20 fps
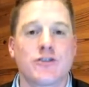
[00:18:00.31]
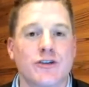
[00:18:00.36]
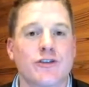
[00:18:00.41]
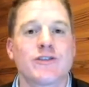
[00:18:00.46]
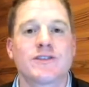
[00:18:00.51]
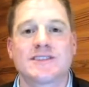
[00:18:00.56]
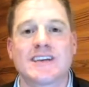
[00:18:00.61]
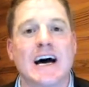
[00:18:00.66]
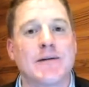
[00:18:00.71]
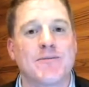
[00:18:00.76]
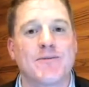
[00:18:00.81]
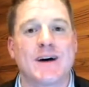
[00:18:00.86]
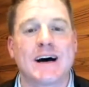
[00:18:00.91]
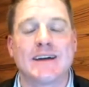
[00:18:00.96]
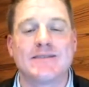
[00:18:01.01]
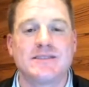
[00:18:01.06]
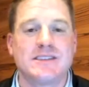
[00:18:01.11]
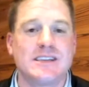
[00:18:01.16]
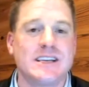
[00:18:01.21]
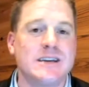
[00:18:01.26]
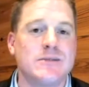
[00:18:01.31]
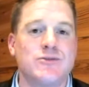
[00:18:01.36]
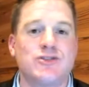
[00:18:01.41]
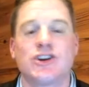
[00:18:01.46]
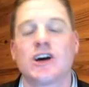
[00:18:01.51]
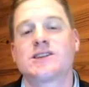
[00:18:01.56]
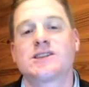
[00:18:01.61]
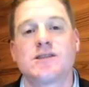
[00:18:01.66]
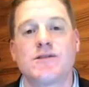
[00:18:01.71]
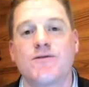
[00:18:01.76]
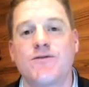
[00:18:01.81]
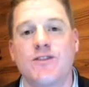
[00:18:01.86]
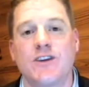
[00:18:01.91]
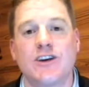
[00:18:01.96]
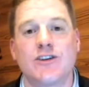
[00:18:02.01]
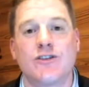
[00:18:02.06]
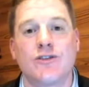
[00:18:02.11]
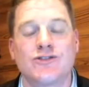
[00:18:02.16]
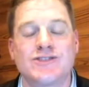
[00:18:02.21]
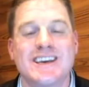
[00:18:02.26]
They're a top five team. Justin
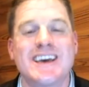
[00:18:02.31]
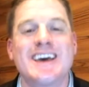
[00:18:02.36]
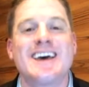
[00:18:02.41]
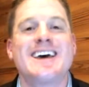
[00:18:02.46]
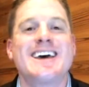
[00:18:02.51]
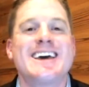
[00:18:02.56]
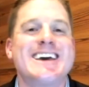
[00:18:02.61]
Fields